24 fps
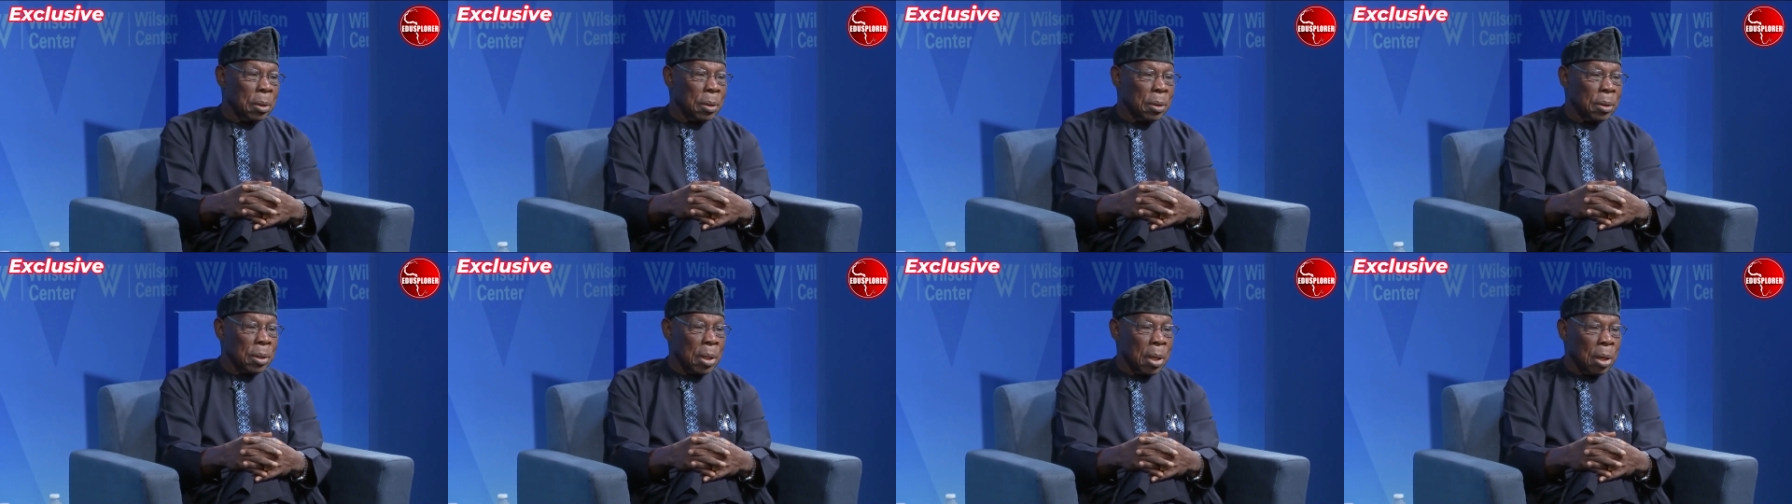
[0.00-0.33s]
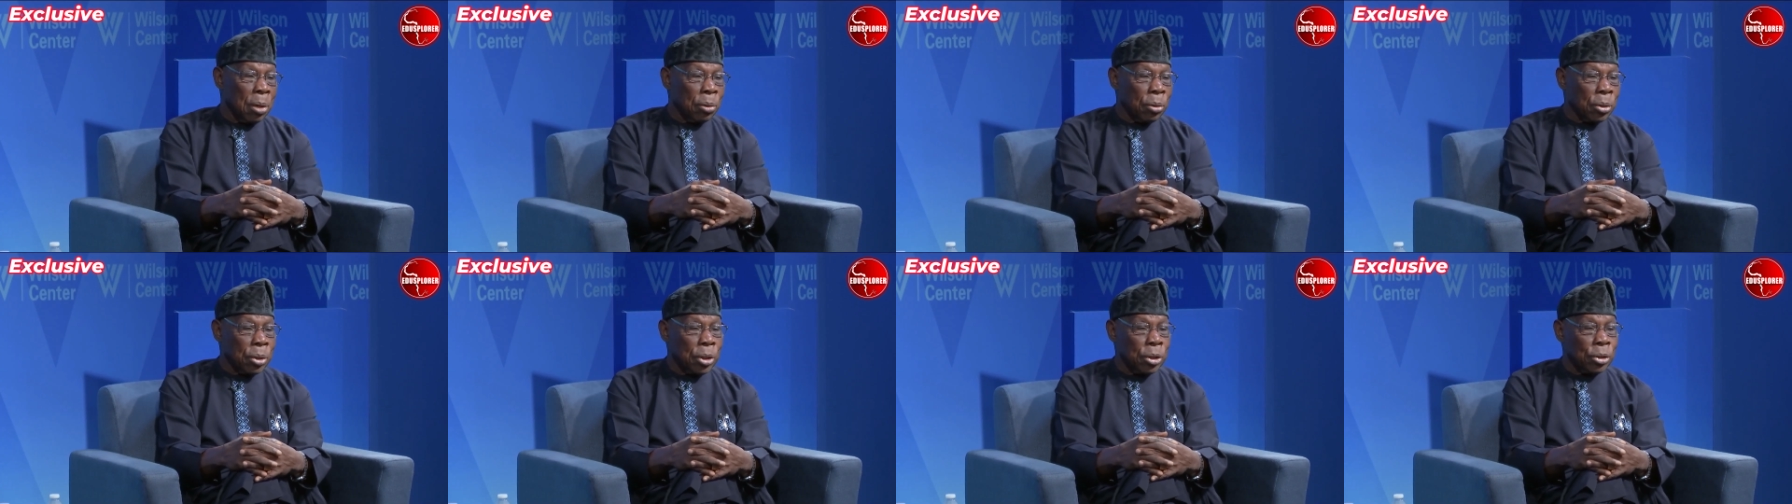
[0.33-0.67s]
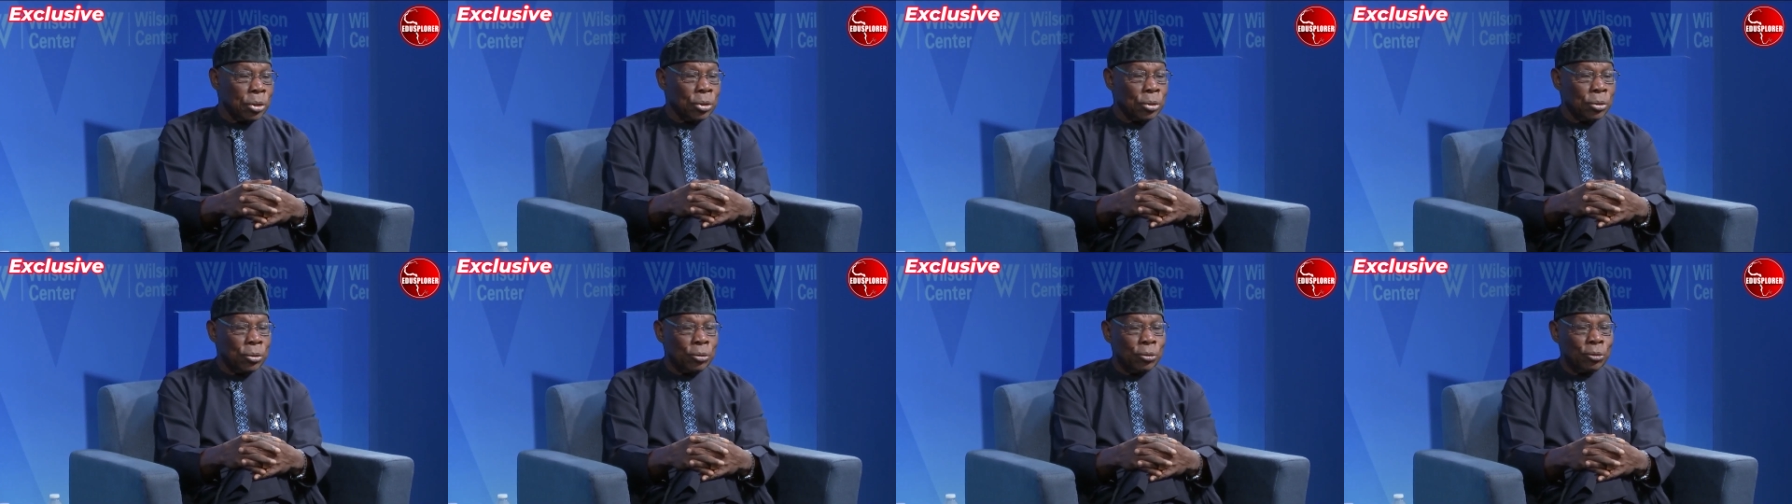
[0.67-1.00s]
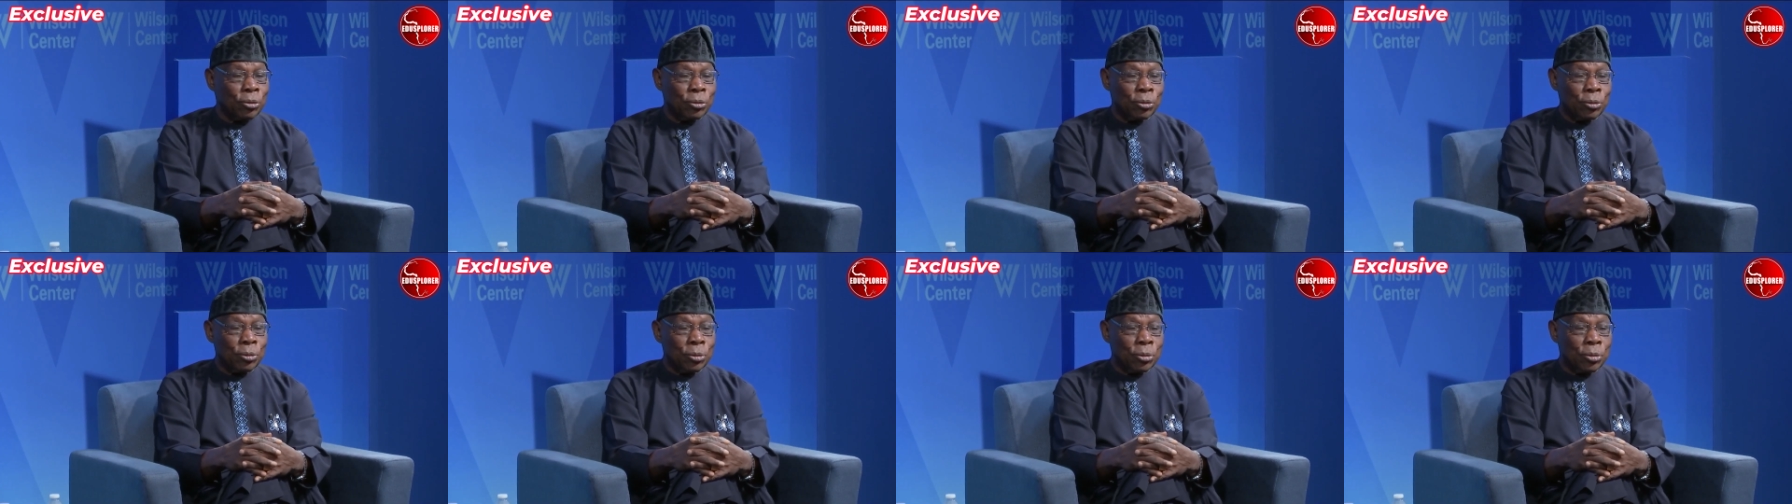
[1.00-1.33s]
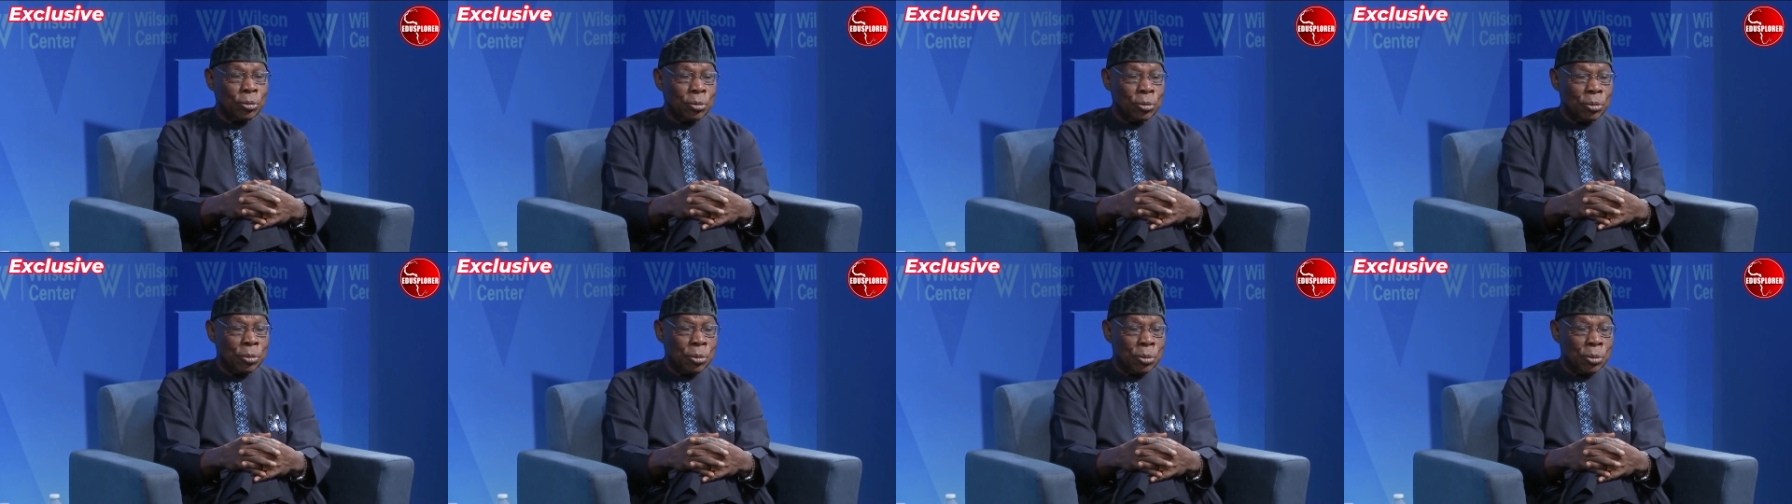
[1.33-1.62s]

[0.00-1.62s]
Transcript: There are occasions